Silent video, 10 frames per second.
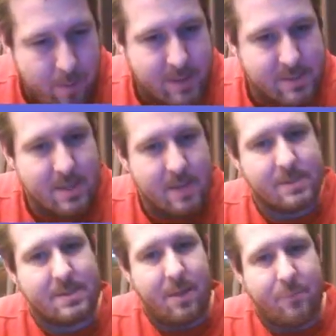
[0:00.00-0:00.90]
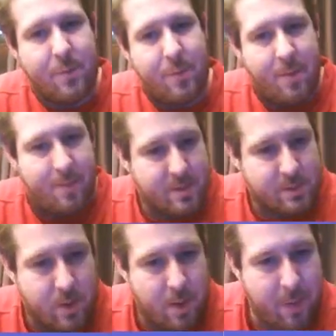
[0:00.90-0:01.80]
makes this different than
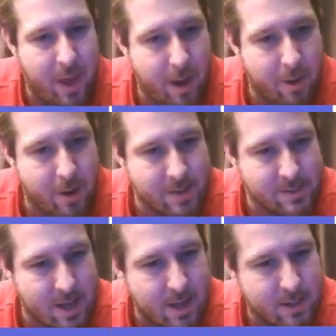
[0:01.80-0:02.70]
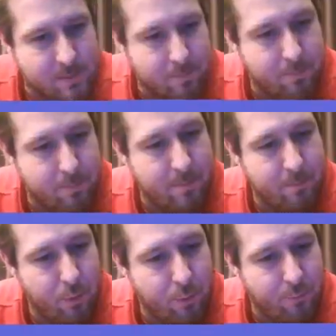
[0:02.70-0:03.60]
this one up here is that it's
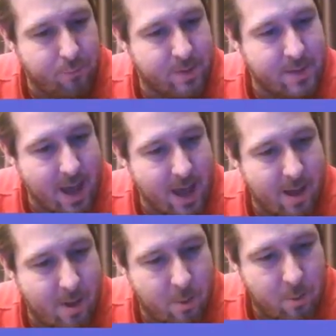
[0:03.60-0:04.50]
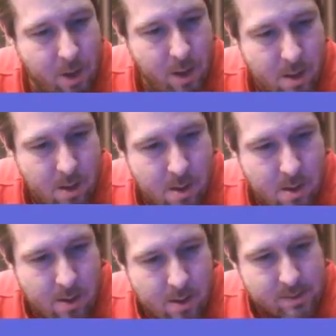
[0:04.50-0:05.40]
been moved down
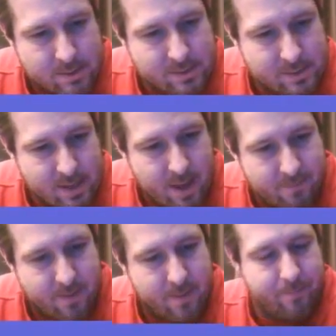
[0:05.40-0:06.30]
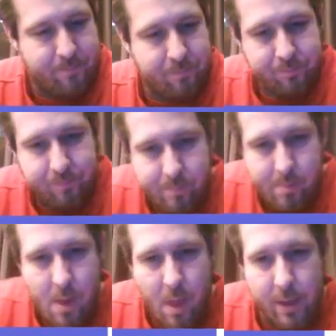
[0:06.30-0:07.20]
7.
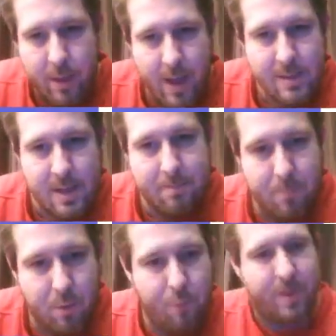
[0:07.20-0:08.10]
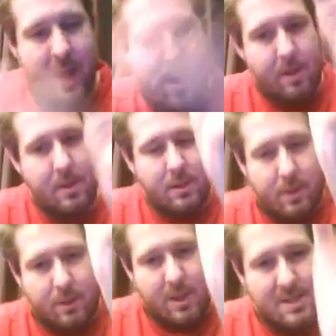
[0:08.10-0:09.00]
Okay, it moved down. It
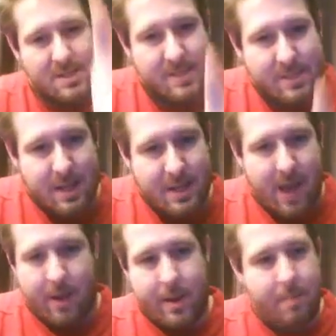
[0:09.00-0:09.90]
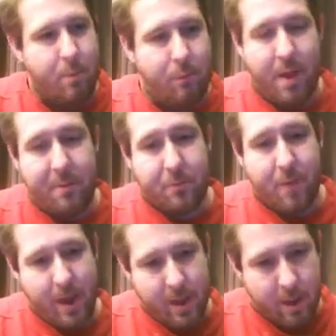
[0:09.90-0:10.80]
literally slid down. It didn't move left or
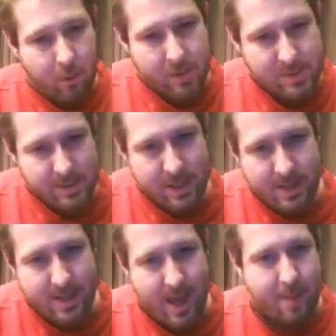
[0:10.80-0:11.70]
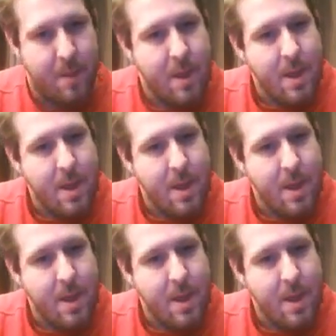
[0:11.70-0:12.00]
right. It only slid down.